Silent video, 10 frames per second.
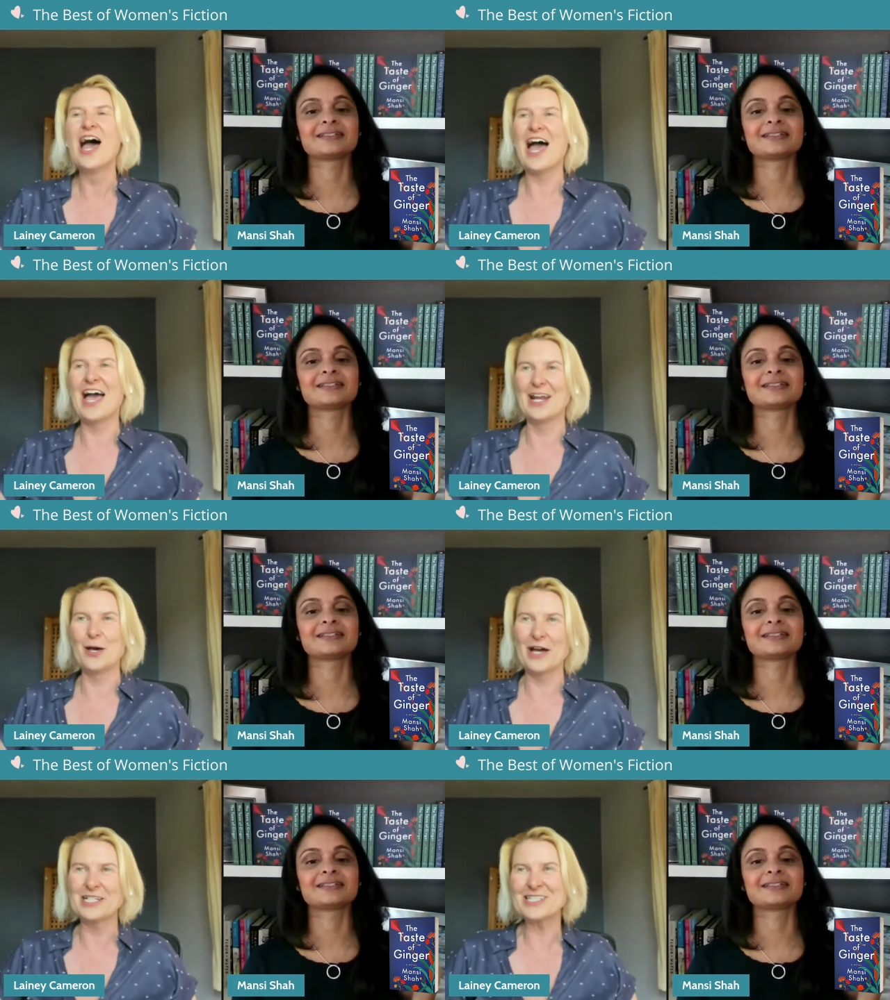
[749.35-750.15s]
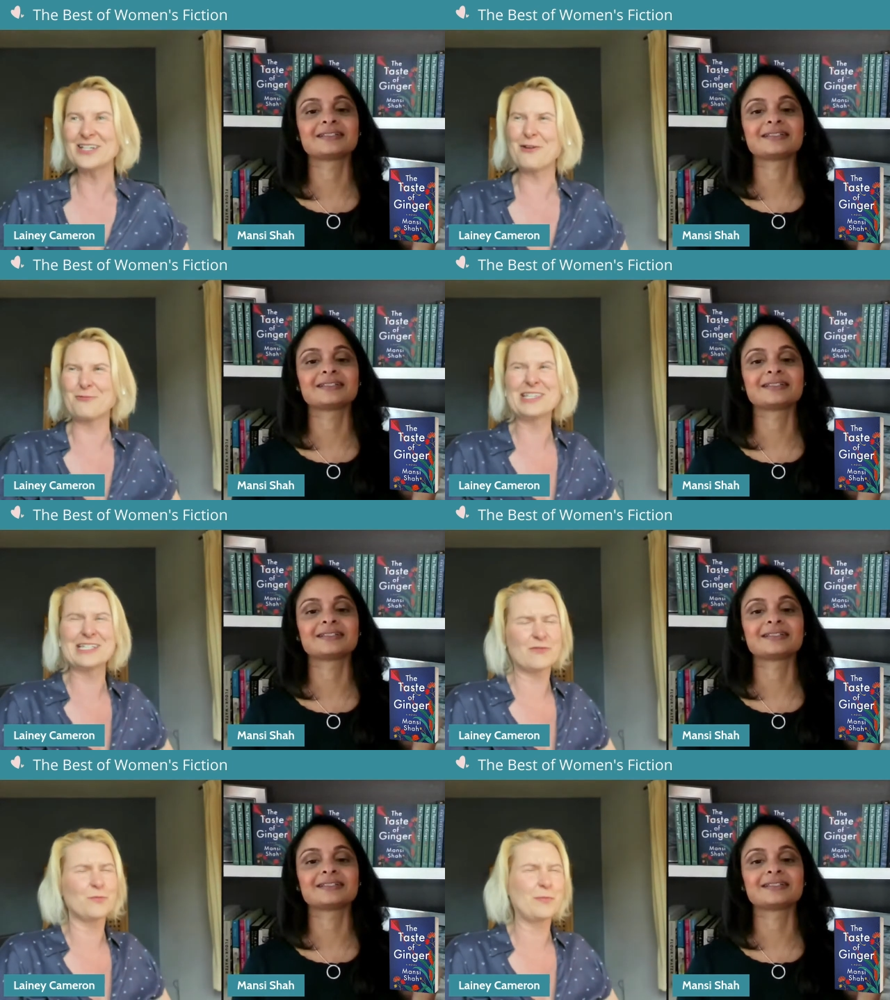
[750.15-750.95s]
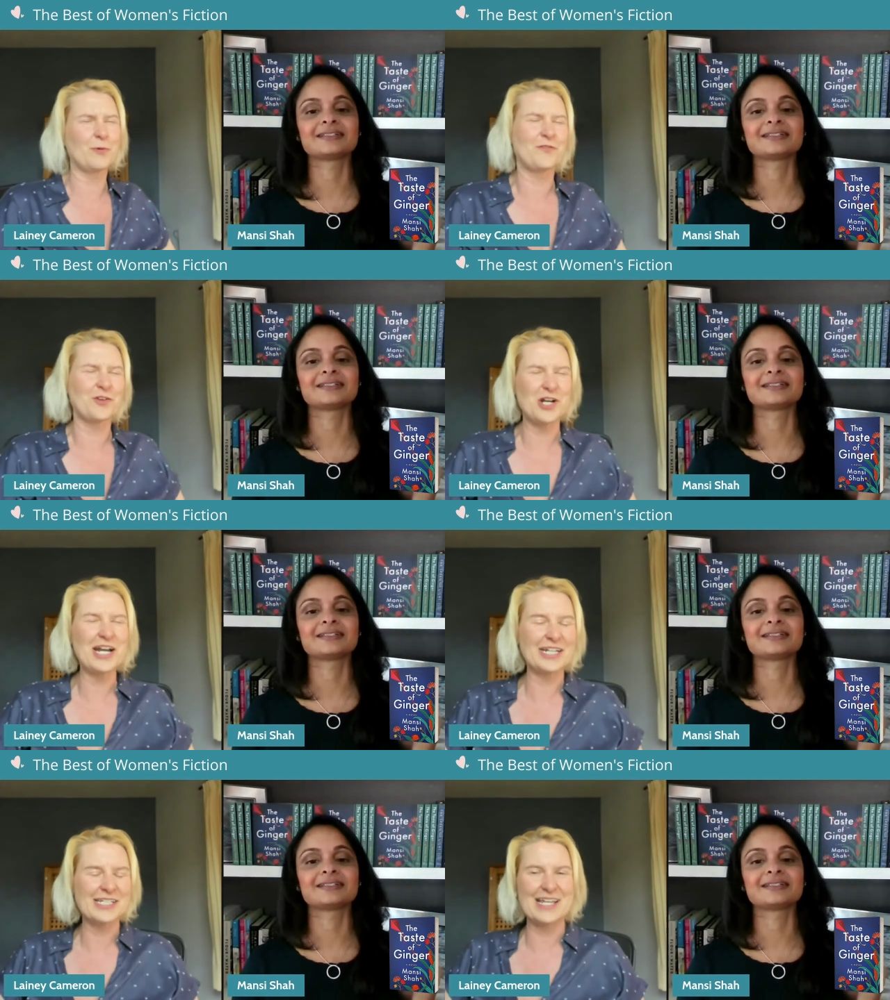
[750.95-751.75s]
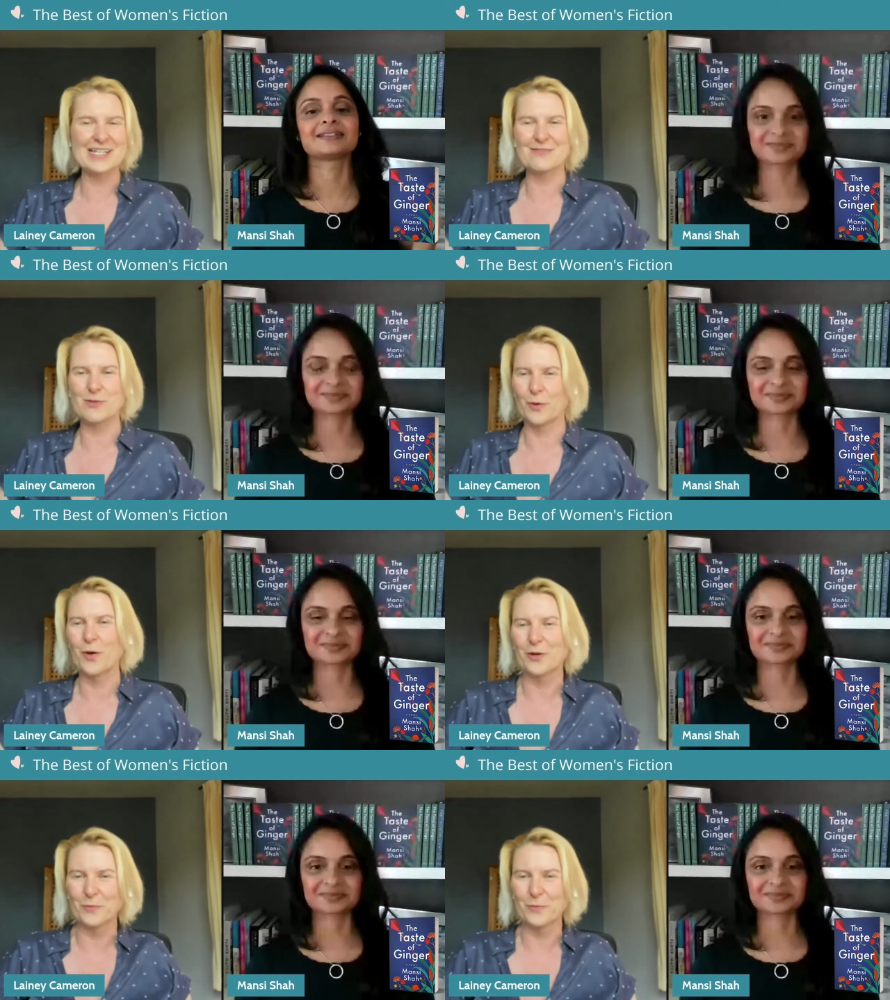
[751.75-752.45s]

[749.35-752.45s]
Speaker 1: And I just thought I'd read this for people if they're trying to get a sense of the book and